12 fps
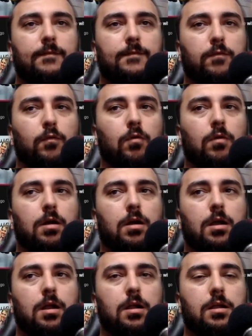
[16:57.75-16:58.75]

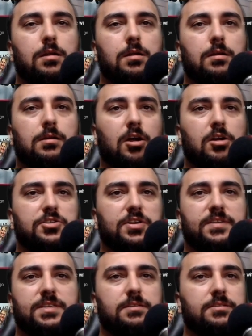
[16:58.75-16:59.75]
for car
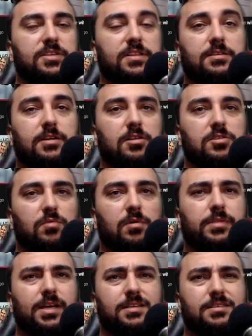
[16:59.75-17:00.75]
services. You see the title's one place.